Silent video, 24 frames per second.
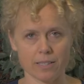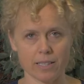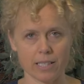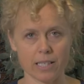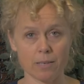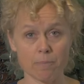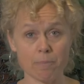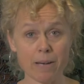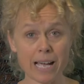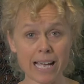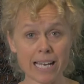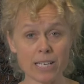
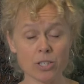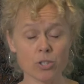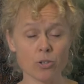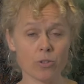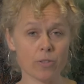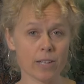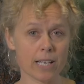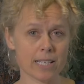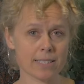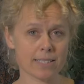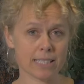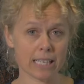In May
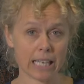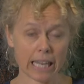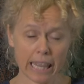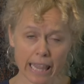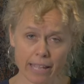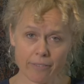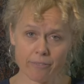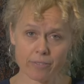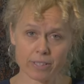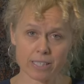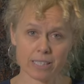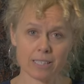
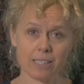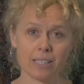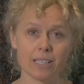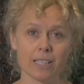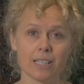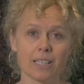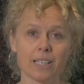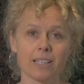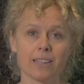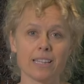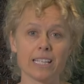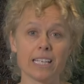2011,
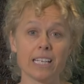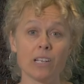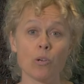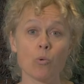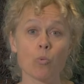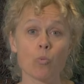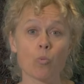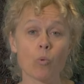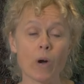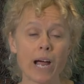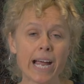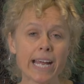the
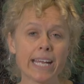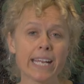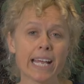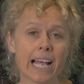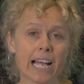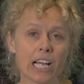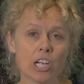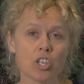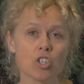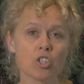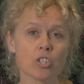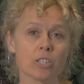
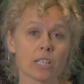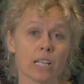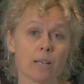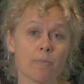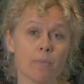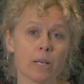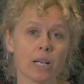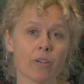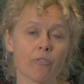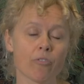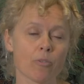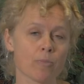radiation
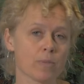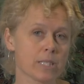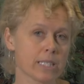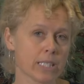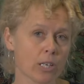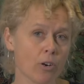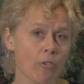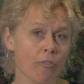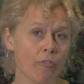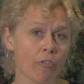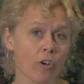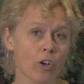emitted from
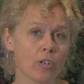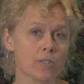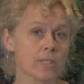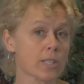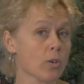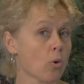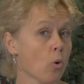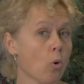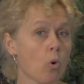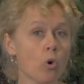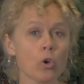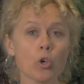cell phones
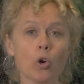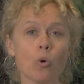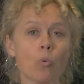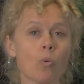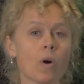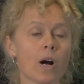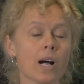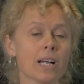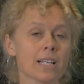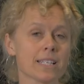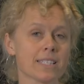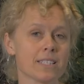and all your
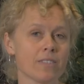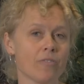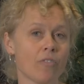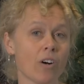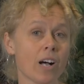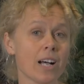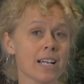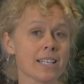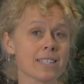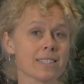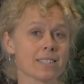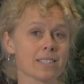wireless
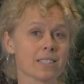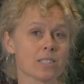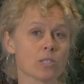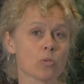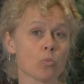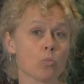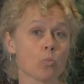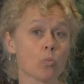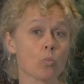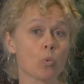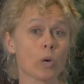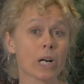devices
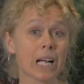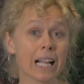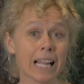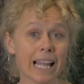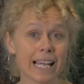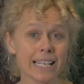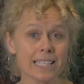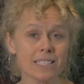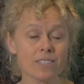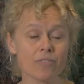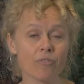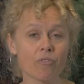were
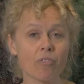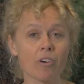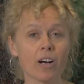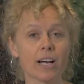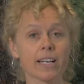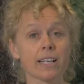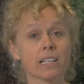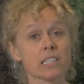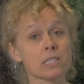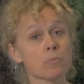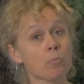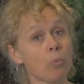
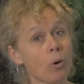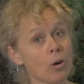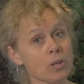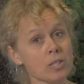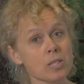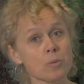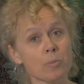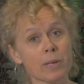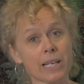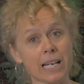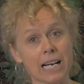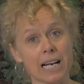classified as
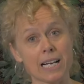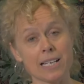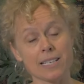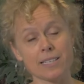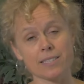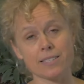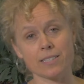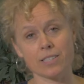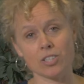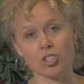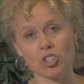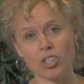possibly
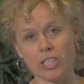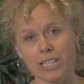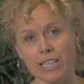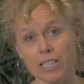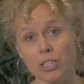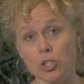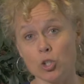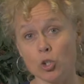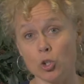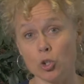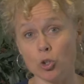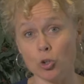
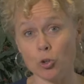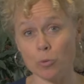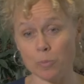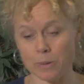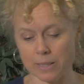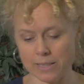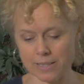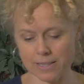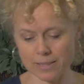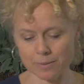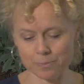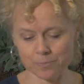carcinogenic to
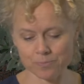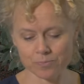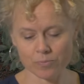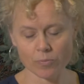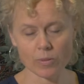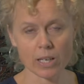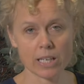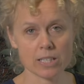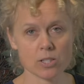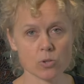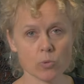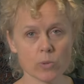humans
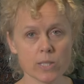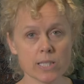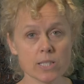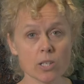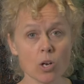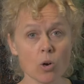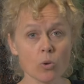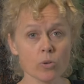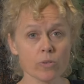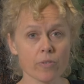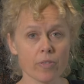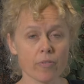as a
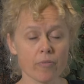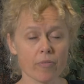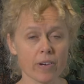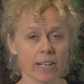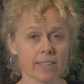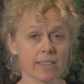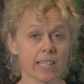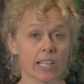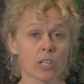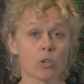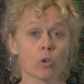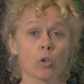result of the
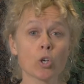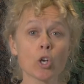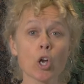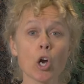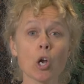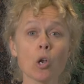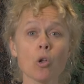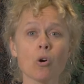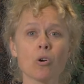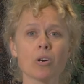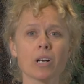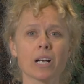fact they could
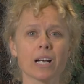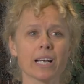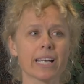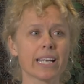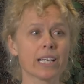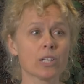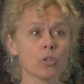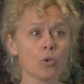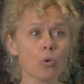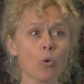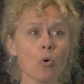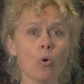no longer
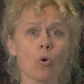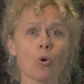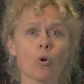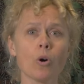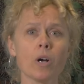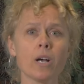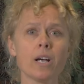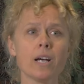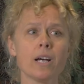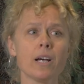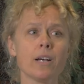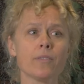ignore
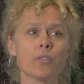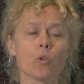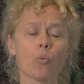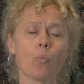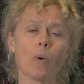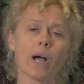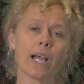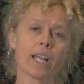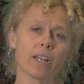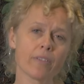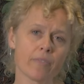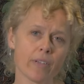the
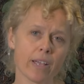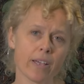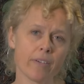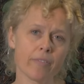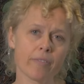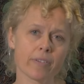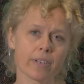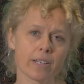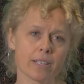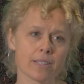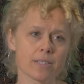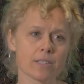weight of
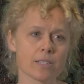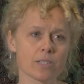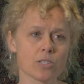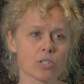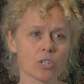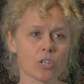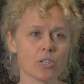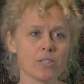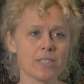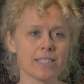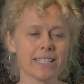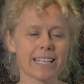evidence
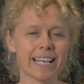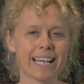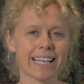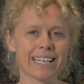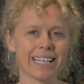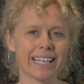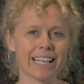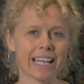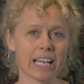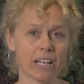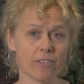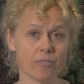
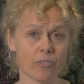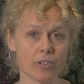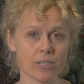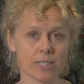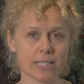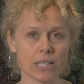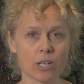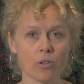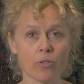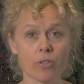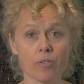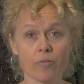associating adverse
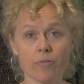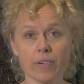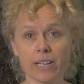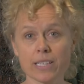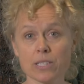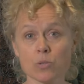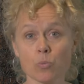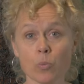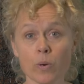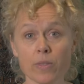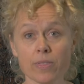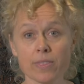health
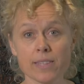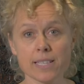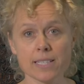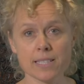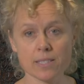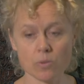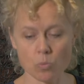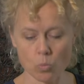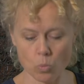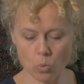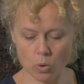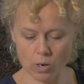effects with
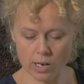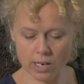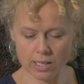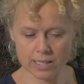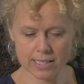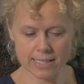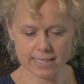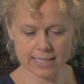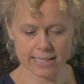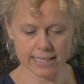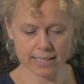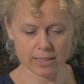this
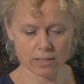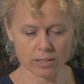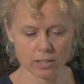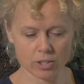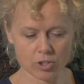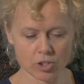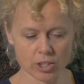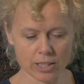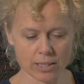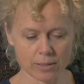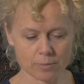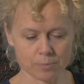wireless
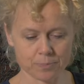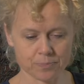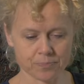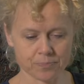technology.